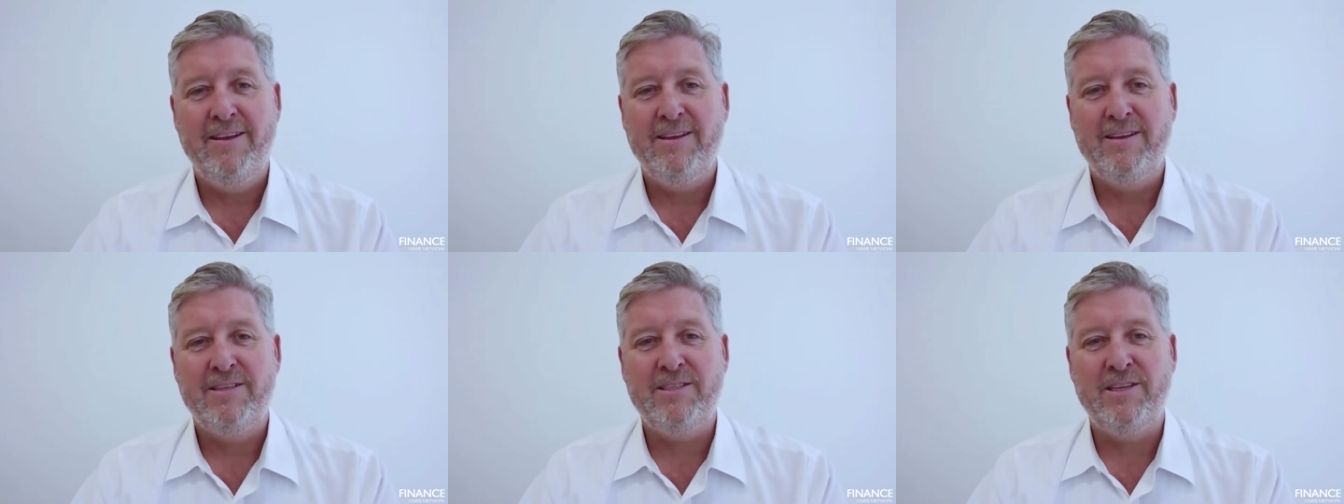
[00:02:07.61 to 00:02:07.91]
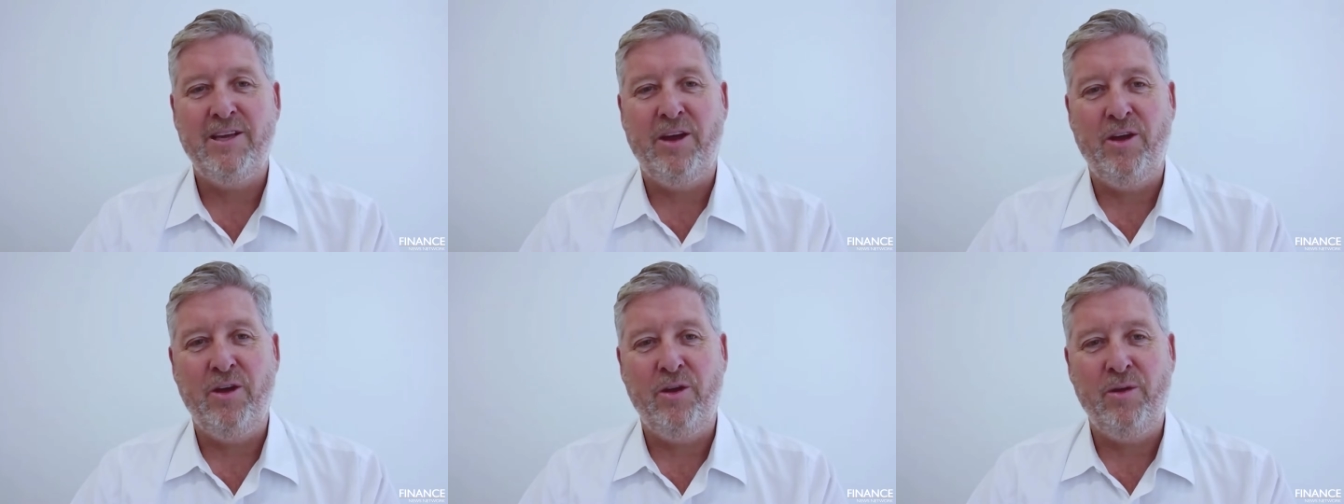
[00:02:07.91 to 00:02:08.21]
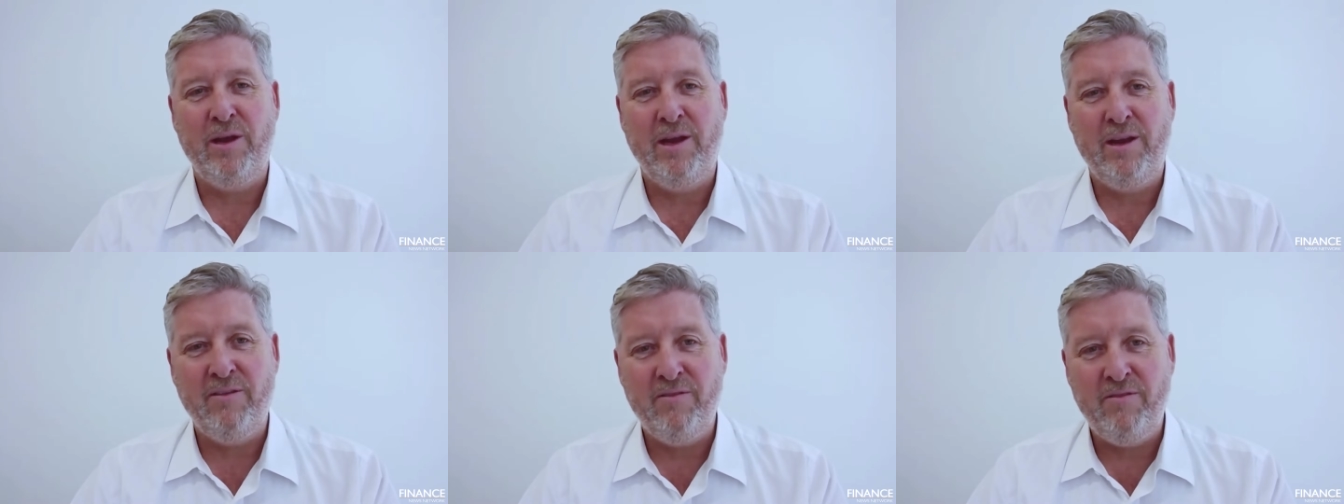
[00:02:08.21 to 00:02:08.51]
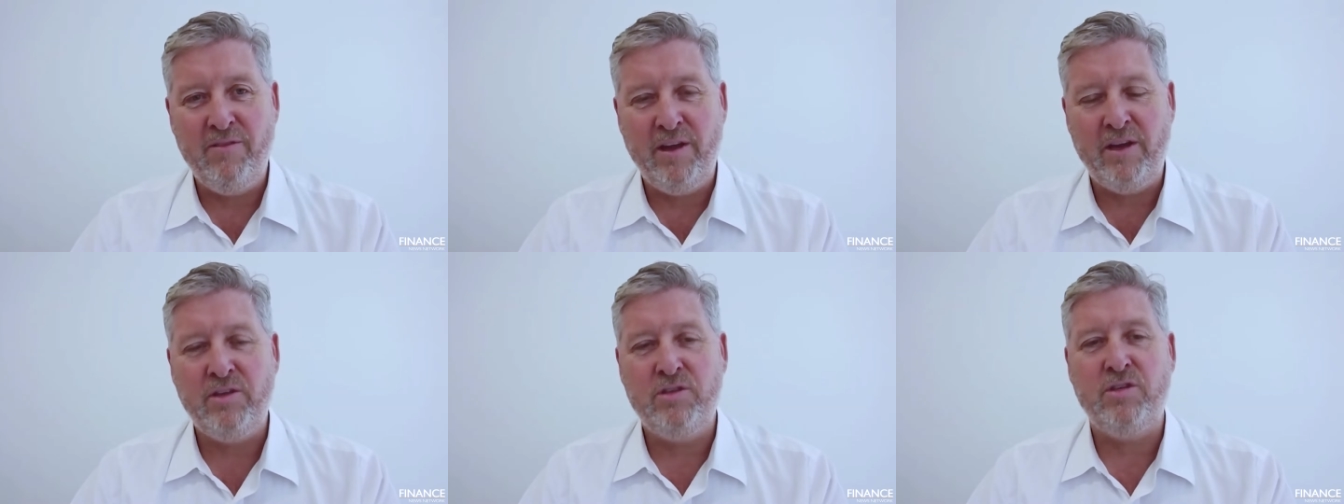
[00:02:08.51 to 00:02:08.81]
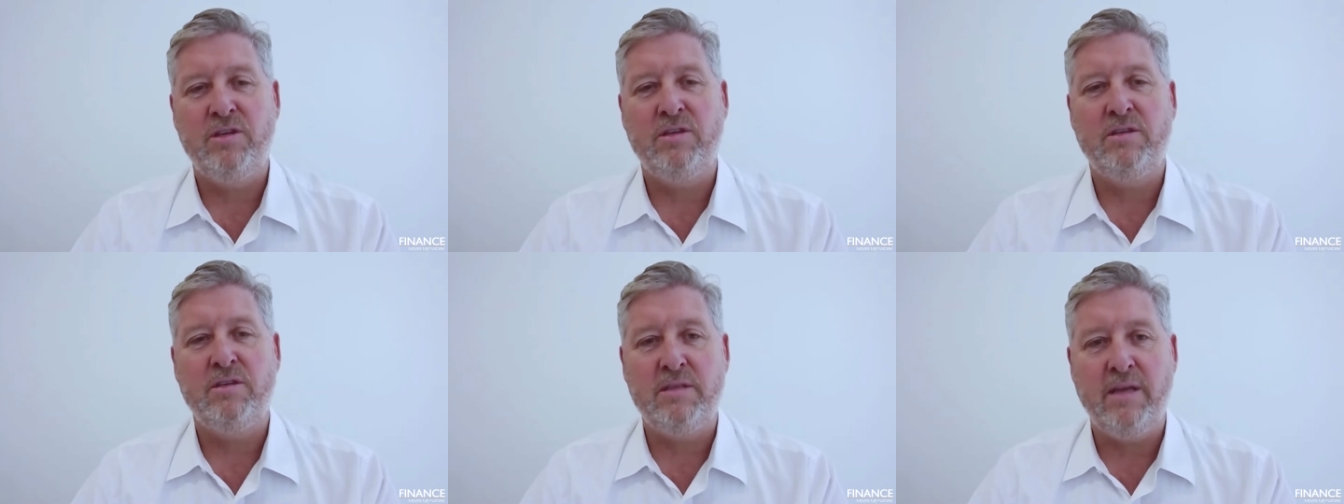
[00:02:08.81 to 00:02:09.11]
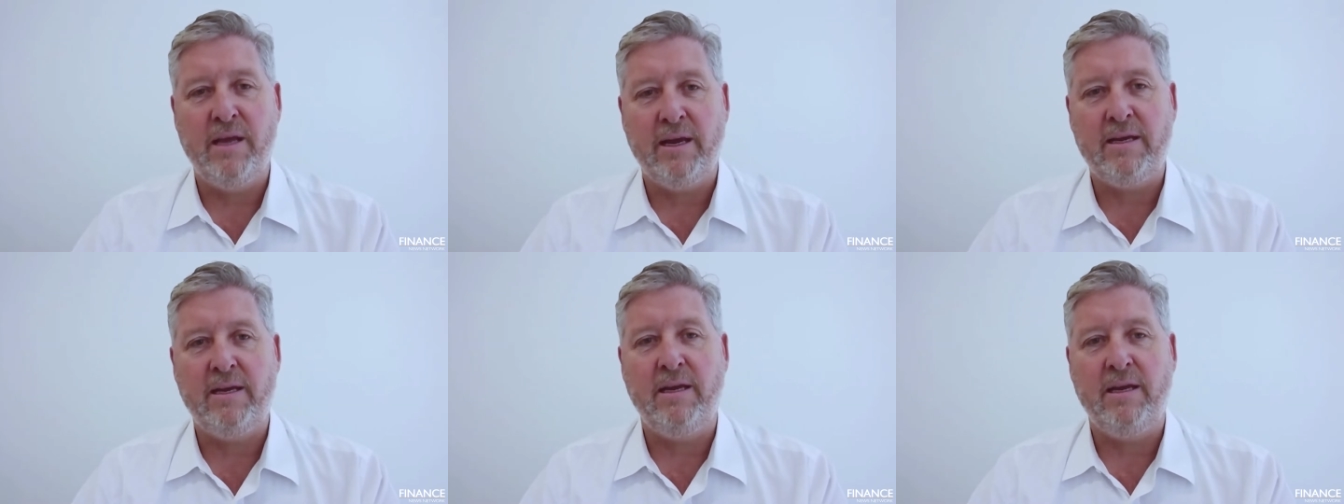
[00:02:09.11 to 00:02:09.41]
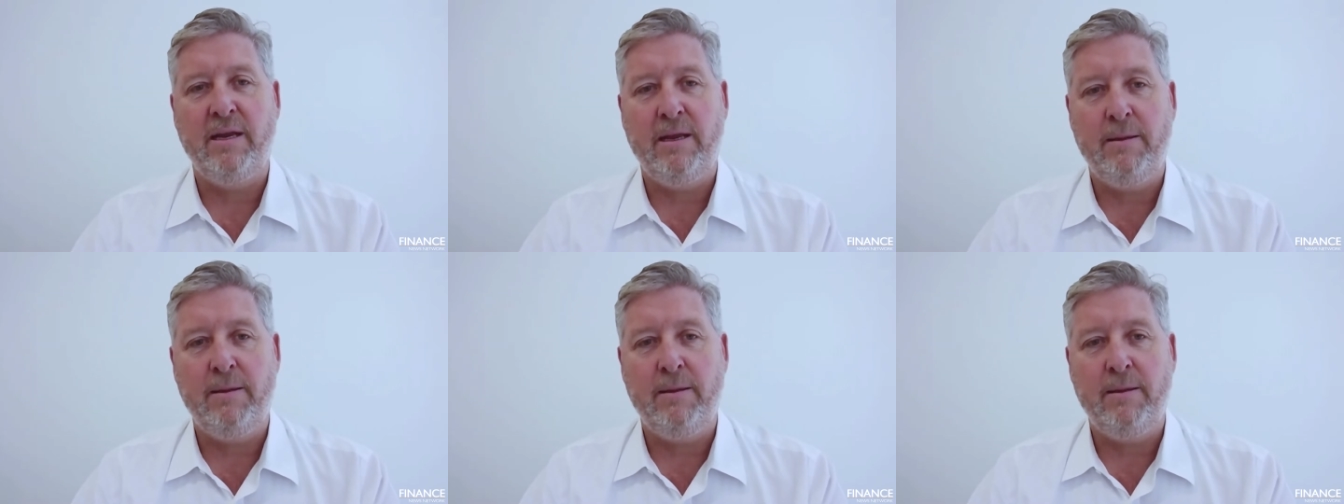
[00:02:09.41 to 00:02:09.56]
So inventions that can